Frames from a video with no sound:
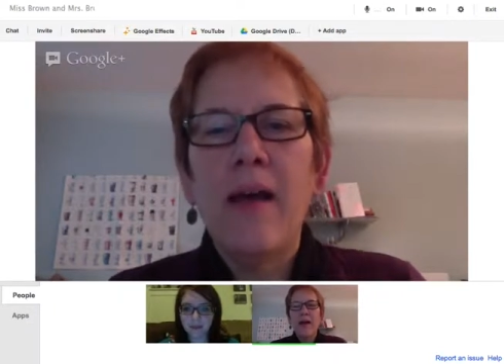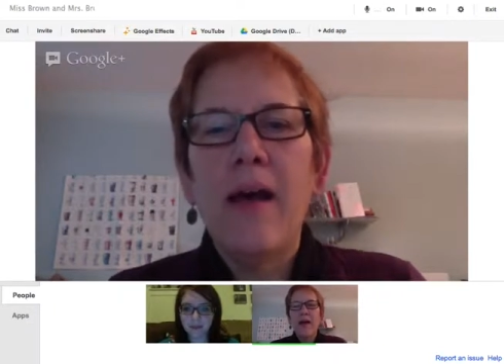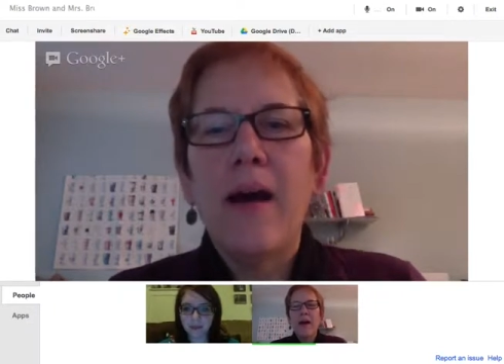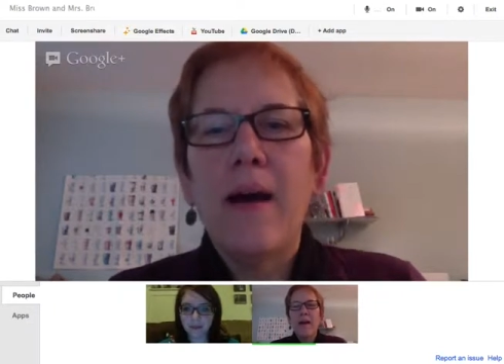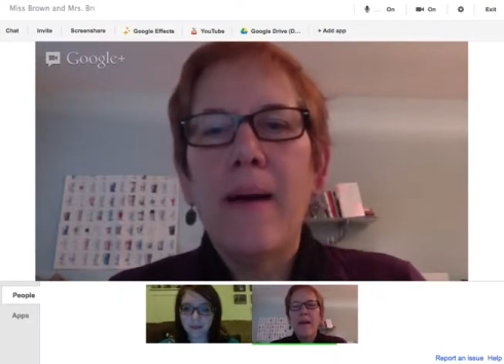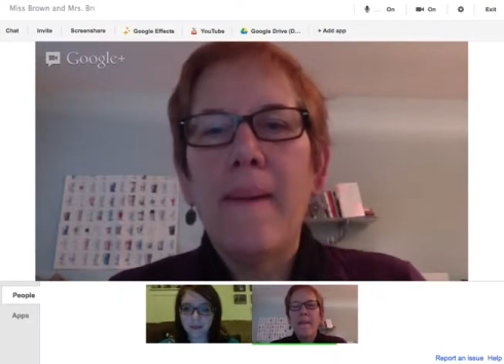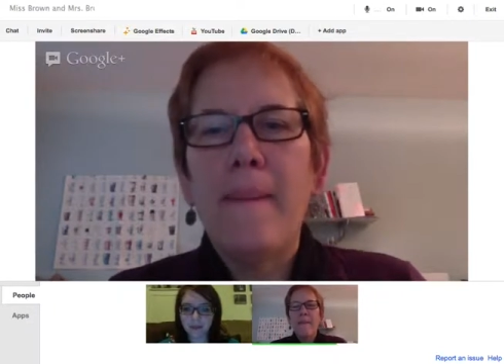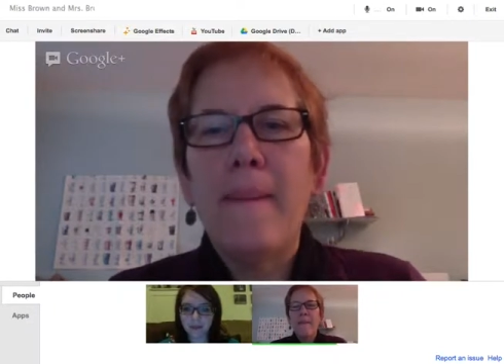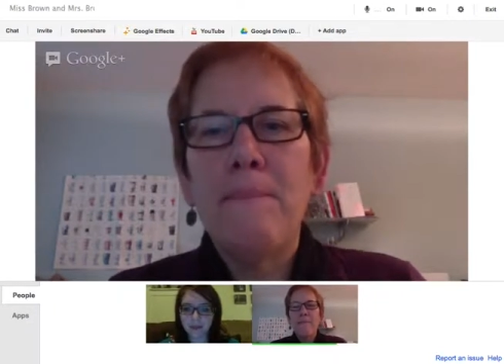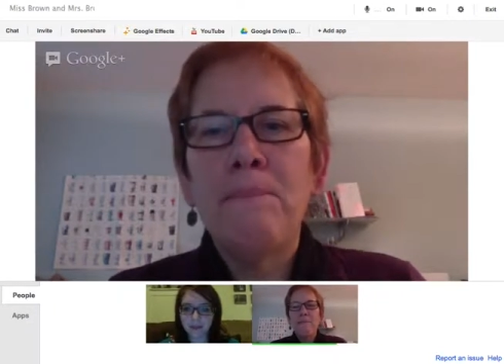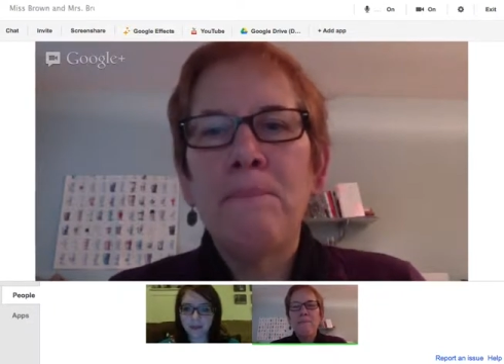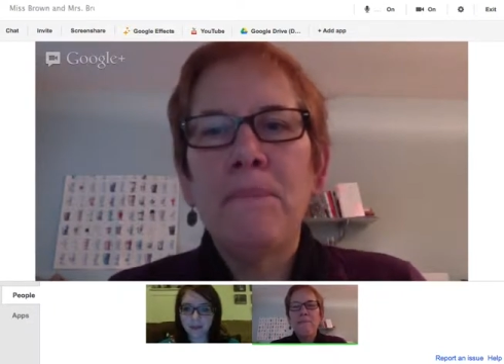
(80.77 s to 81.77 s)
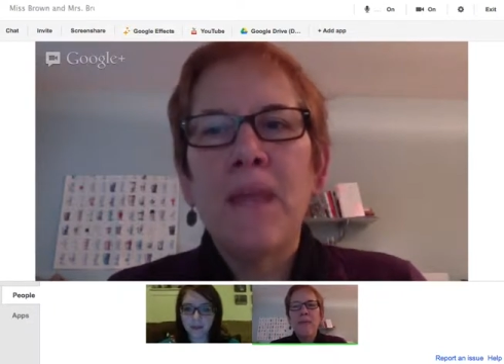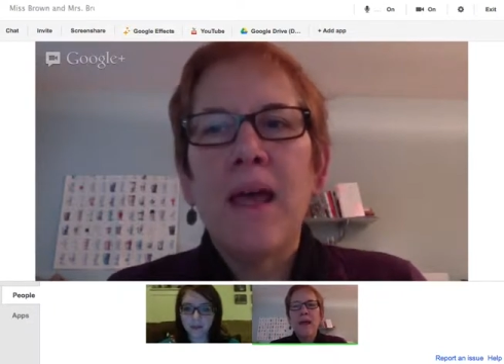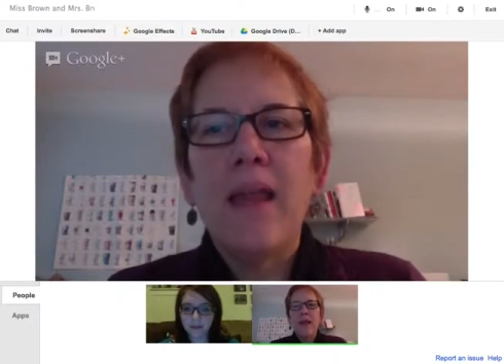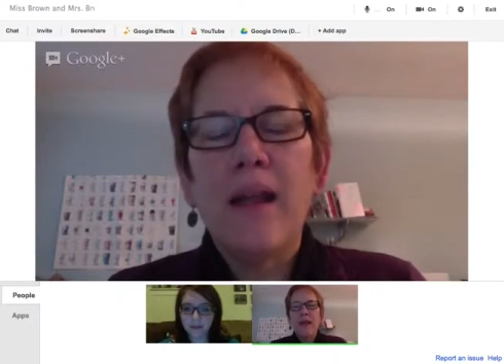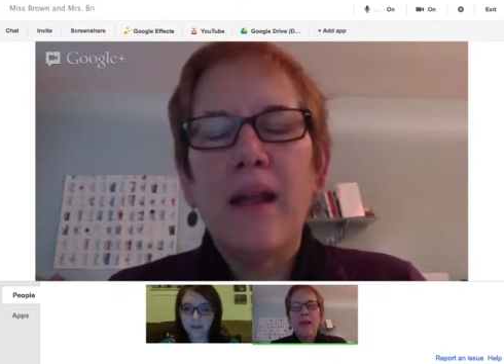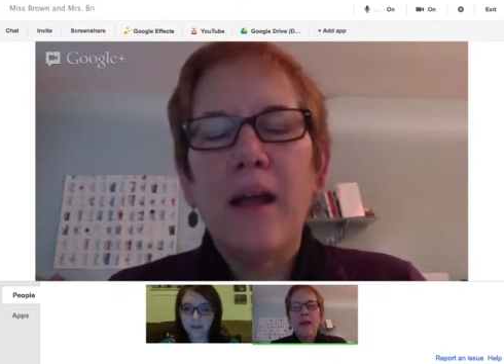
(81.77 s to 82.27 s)
And
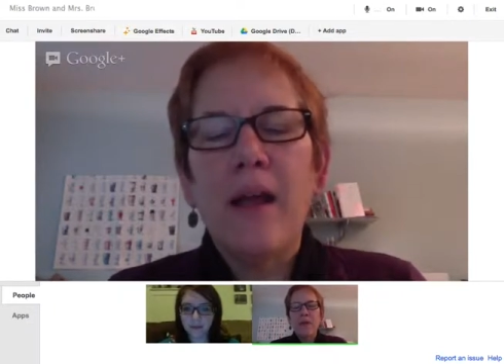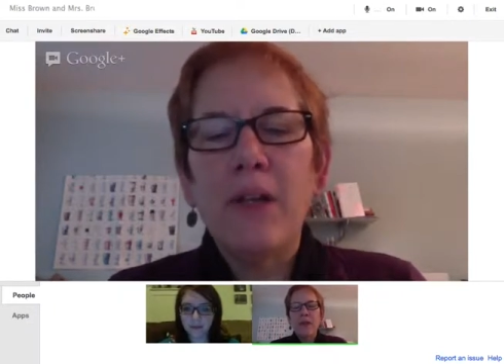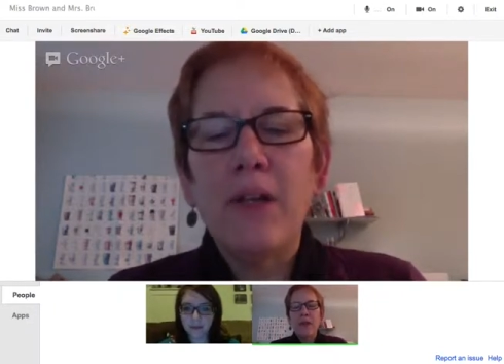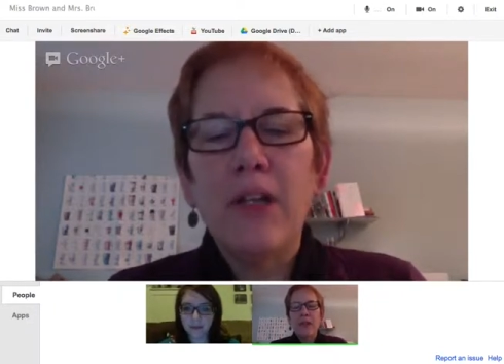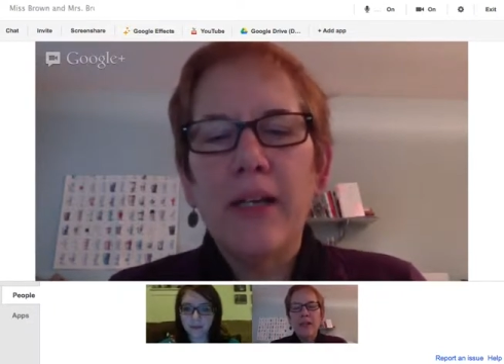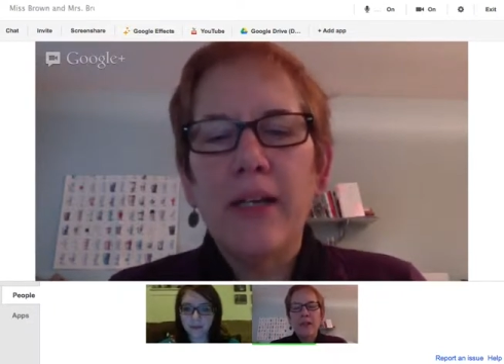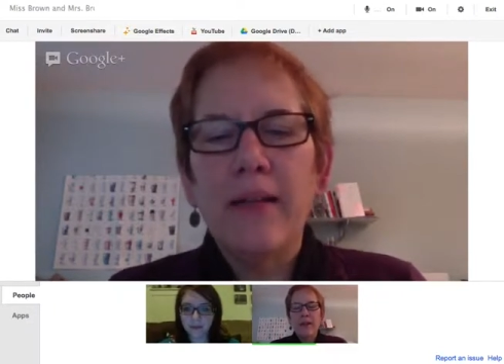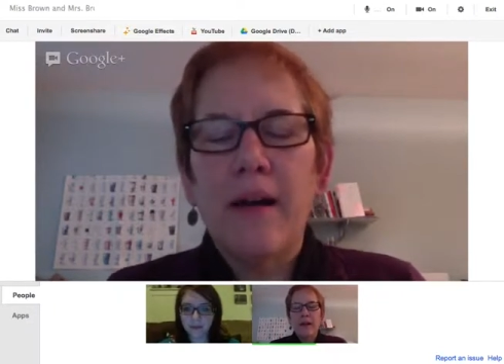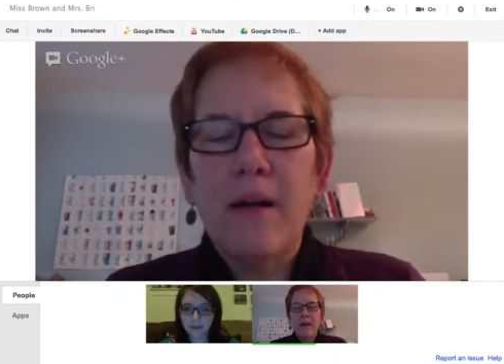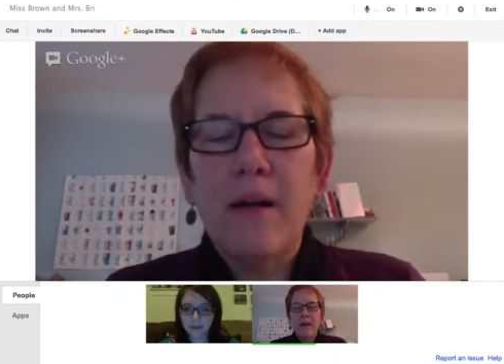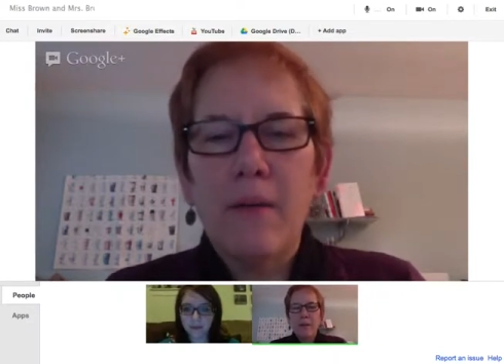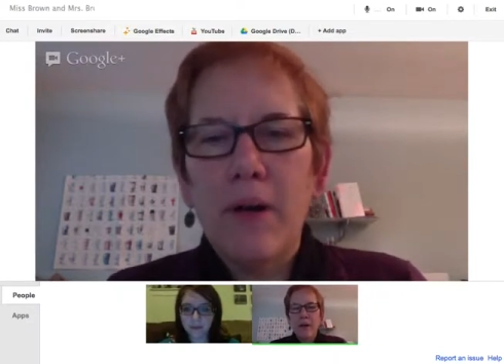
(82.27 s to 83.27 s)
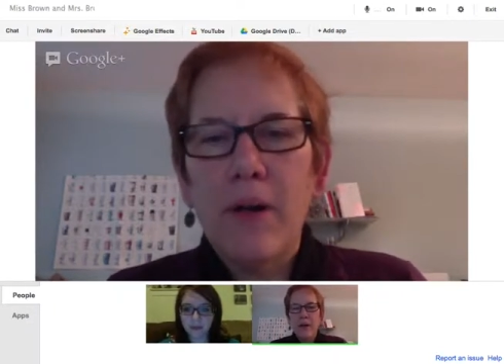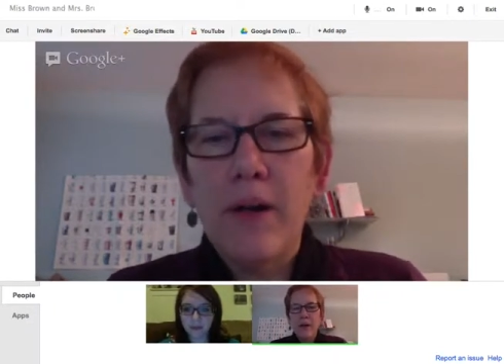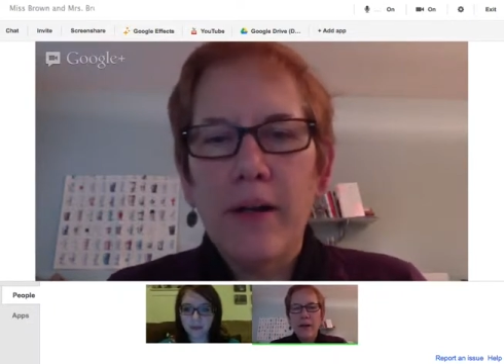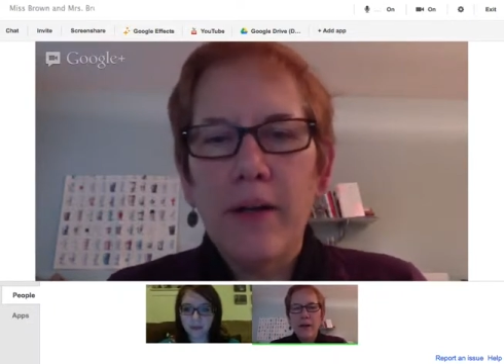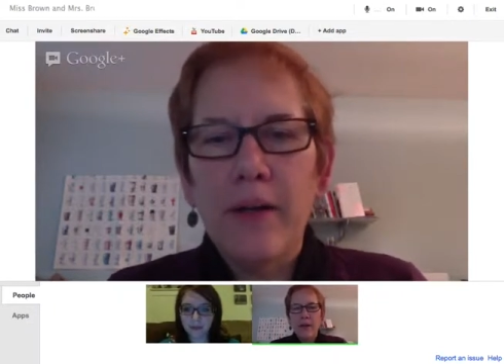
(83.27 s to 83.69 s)
then I would look at the artwork